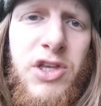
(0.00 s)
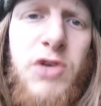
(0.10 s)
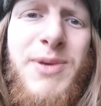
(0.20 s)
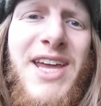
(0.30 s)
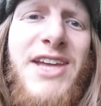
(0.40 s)

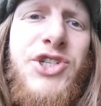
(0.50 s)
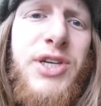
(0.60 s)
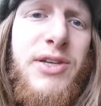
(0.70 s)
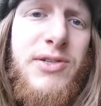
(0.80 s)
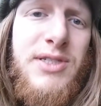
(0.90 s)
Human
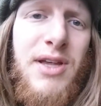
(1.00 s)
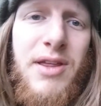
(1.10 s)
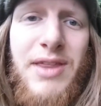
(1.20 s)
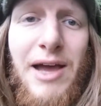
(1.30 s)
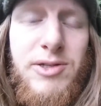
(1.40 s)
aging kills
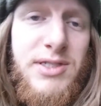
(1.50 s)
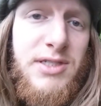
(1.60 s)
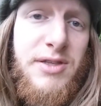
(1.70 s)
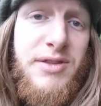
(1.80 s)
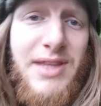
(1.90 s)

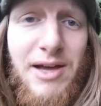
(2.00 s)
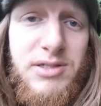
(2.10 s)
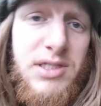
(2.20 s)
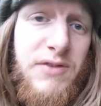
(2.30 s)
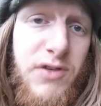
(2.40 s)
thousands and
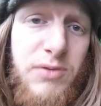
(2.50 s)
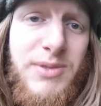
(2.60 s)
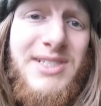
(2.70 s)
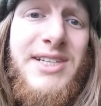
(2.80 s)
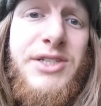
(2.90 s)
thousands of
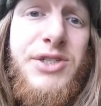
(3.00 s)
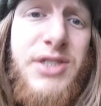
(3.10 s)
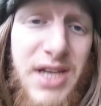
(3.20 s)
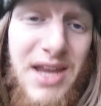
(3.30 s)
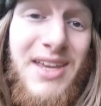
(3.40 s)
humans each
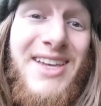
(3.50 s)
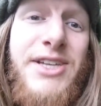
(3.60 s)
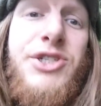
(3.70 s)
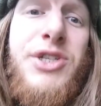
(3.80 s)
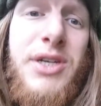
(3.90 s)
day,
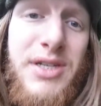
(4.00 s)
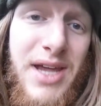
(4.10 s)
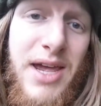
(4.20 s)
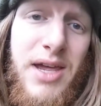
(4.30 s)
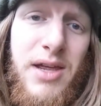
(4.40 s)
each
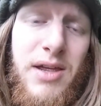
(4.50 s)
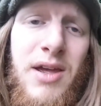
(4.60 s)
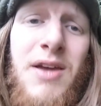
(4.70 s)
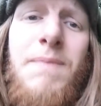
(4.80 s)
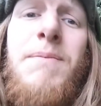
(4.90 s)
day
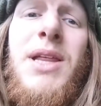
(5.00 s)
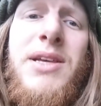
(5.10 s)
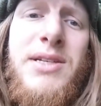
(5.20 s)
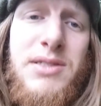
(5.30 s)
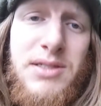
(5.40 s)

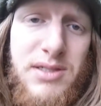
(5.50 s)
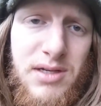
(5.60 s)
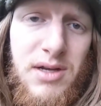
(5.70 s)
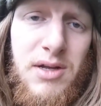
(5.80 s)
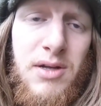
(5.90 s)

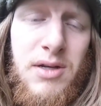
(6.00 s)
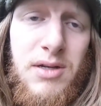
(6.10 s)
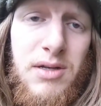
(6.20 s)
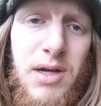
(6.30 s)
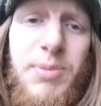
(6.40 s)
millions
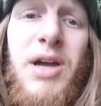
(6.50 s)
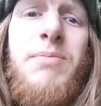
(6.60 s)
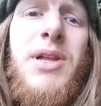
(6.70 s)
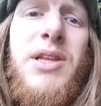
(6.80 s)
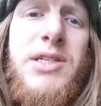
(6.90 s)

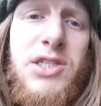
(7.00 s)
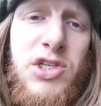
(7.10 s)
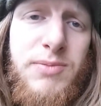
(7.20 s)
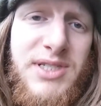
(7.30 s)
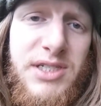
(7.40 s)
upon millions of
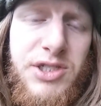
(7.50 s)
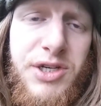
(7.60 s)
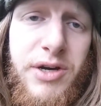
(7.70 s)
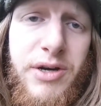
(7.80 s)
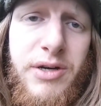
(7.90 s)
humans each
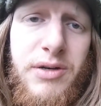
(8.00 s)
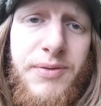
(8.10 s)
year.